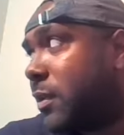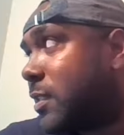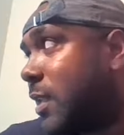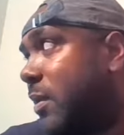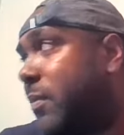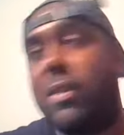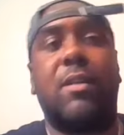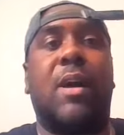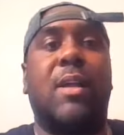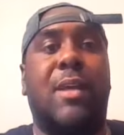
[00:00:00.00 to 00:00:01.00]
because I remember, you
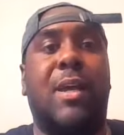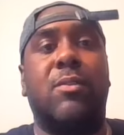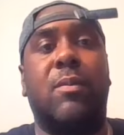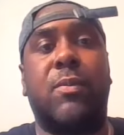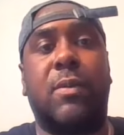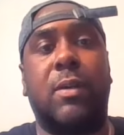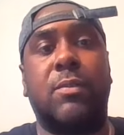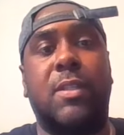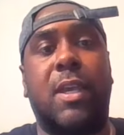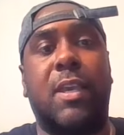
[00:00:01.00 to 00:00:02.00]
know, I knew him through
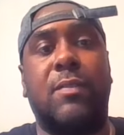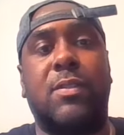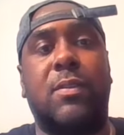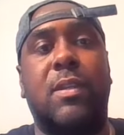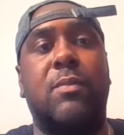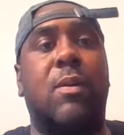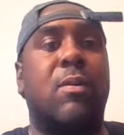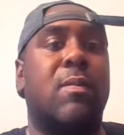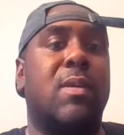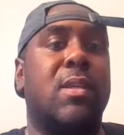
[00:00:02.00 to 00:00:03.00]
Coach Dave, so he would
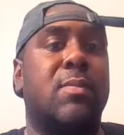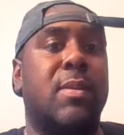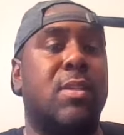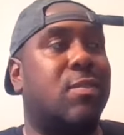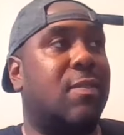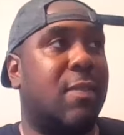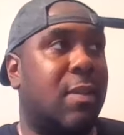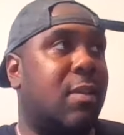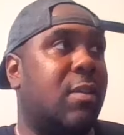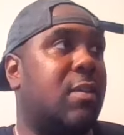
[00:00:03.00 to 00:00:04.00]
always be,
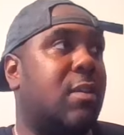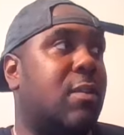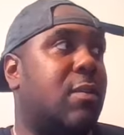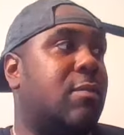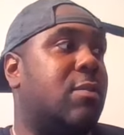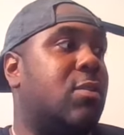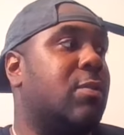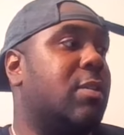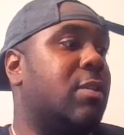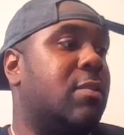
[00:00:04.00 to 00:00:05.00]
you know,
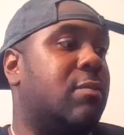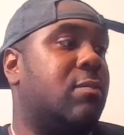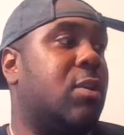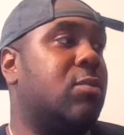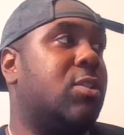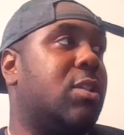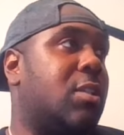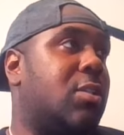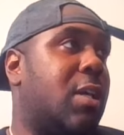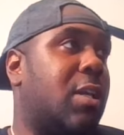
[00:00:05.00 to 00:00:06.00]
doing little shit
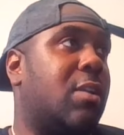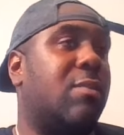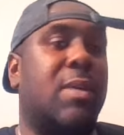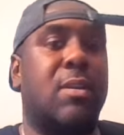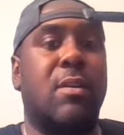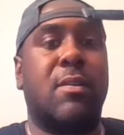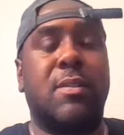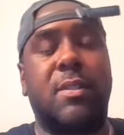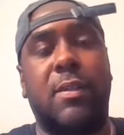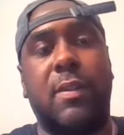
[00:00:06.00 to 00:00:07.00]
to try to get on my
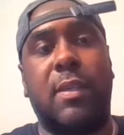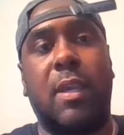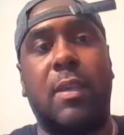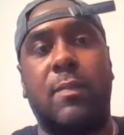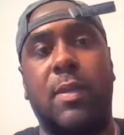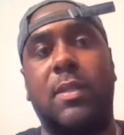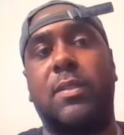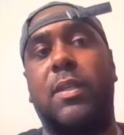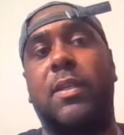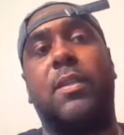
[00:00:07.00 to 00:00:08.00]
nerves during the game,
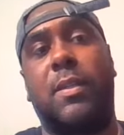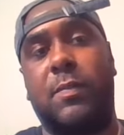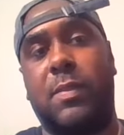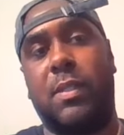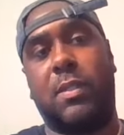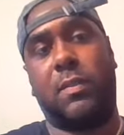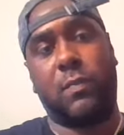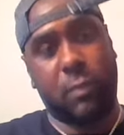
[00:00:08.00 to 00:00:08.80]
man. Like, you know what I'm saying?